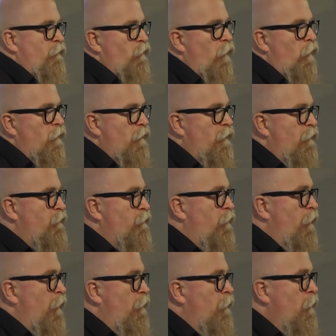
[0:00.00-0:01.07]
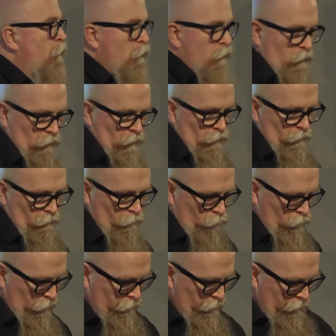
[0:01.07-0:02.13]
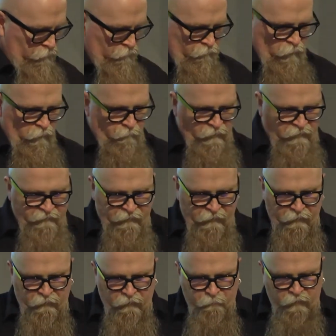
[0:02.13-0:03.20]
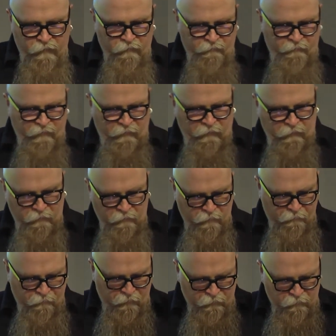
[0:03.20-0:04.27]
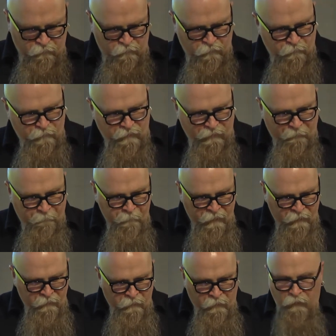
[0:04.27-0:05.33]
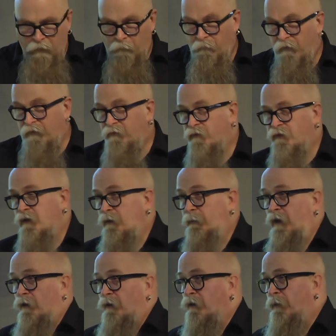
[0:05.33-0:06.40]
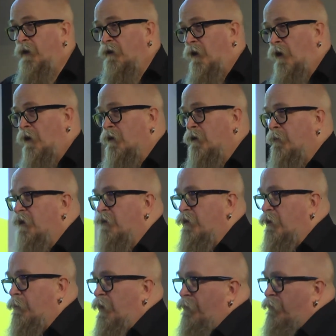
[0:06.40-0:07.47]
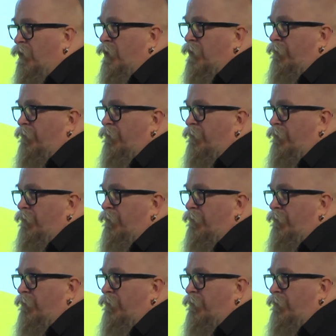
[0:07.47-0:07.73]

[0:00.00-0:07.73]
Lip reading: talk yesterday, the one that involved me standing up here and saying thank you, goodbye. This one's going to be a little bit longer, but it's going to be very